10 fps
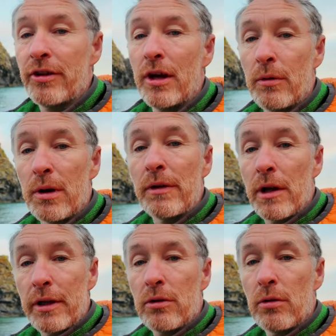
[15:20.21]
wherever the
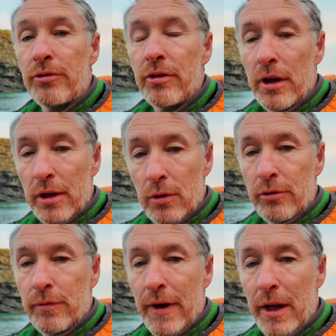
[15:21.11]
light goes, I'm going
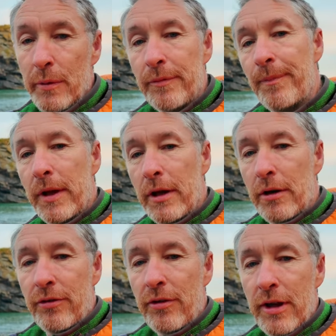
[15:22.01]
to follow it.
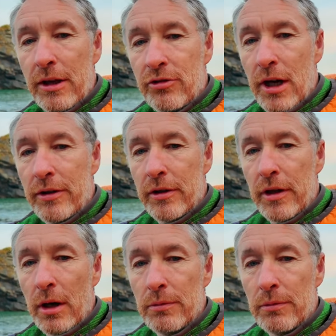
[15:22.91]
Here's this next shot now.